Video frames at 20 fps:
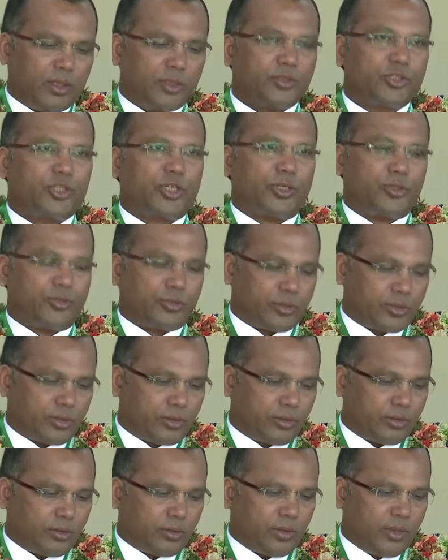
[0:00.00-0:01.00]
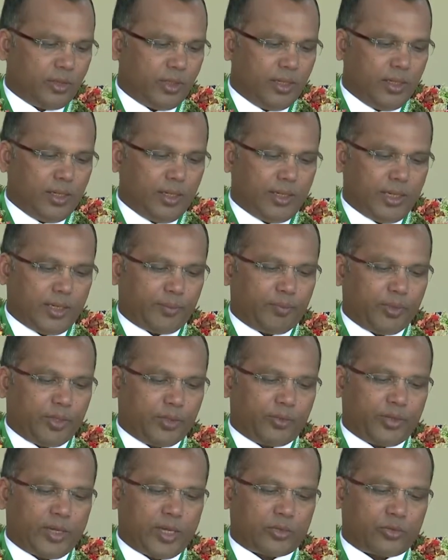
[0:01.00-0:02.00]
changes. Let me
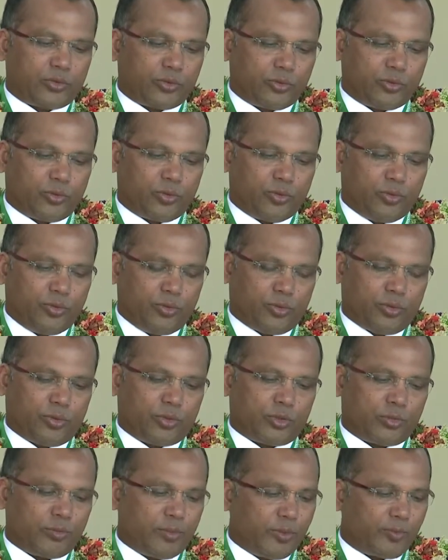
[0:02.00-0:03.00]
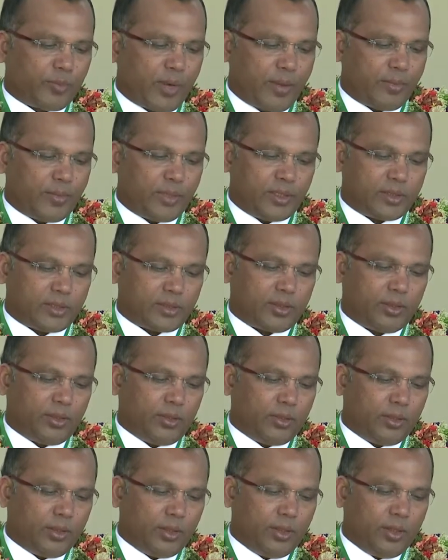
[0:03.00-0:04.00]
reassure you, Honourable Prime Minister,
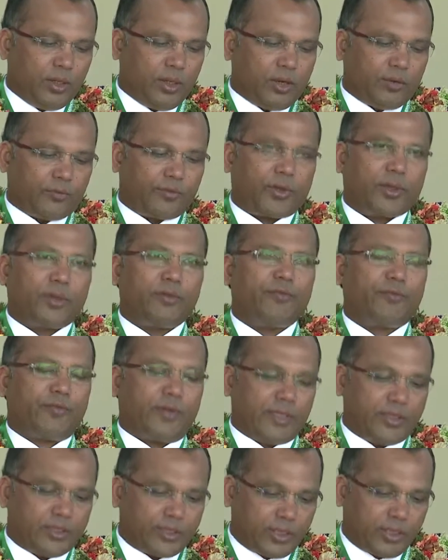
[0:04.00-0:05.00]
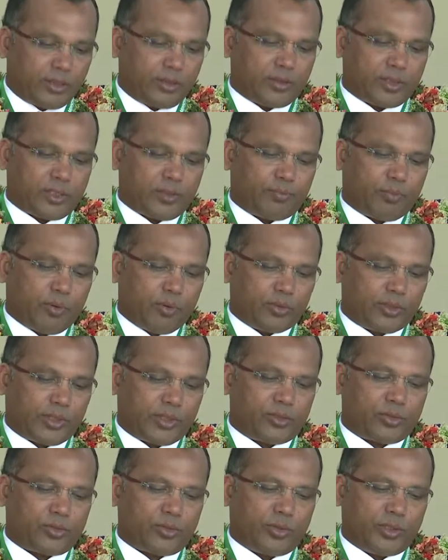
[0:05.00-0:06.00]
of the unflinching support
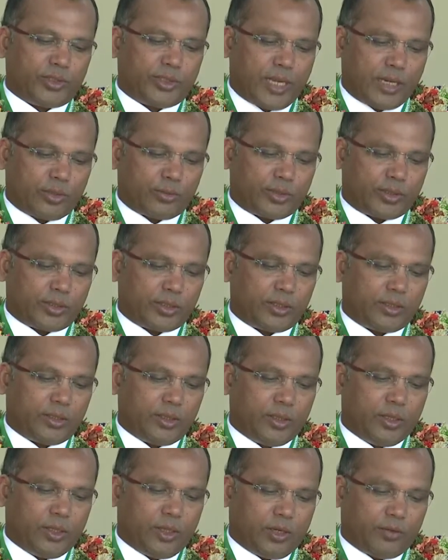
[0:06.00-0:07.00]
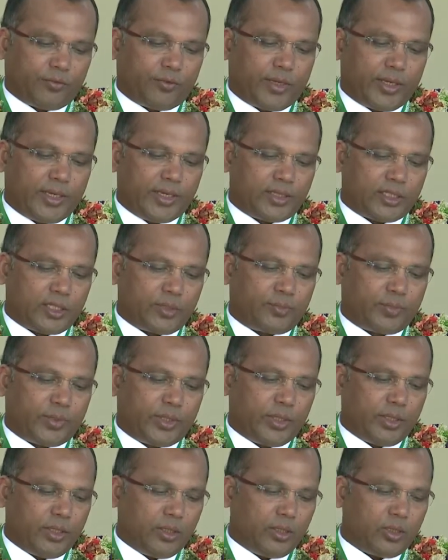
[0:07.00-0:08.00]
and solidarity of the
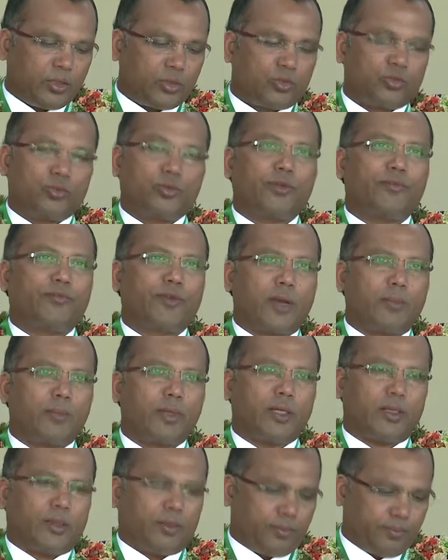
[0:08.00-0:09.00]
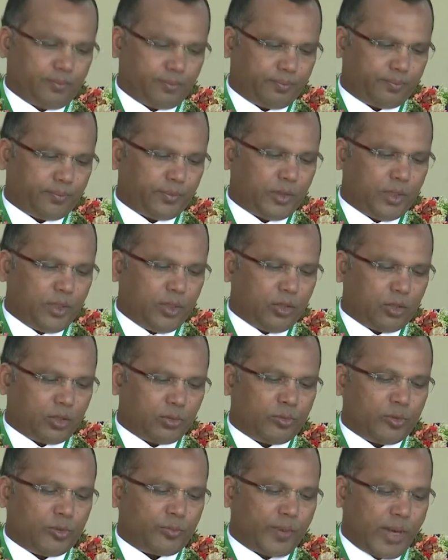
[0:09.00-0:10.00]
ACP Sugar family.
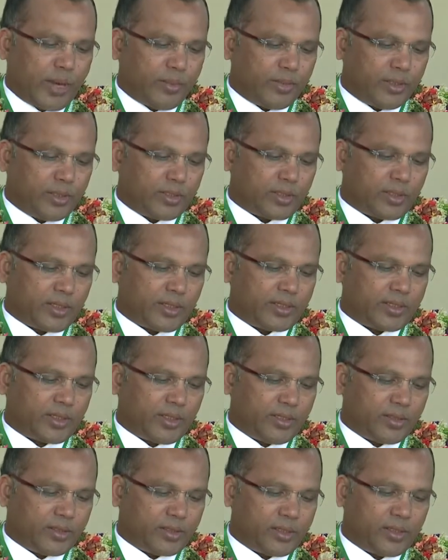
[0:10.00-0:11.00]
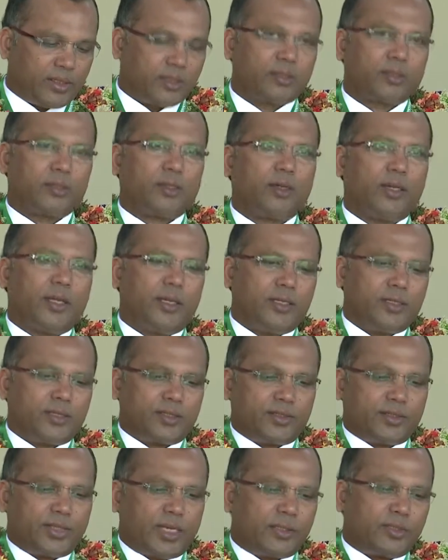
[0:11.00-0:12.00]
Honourable Prime Minister, Excellencies, ladies
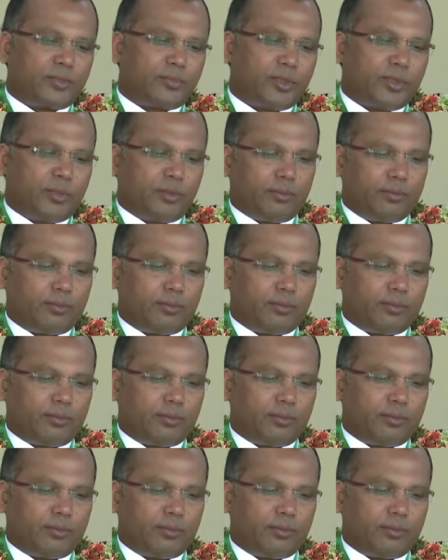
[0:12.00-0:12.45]
and gentlemen,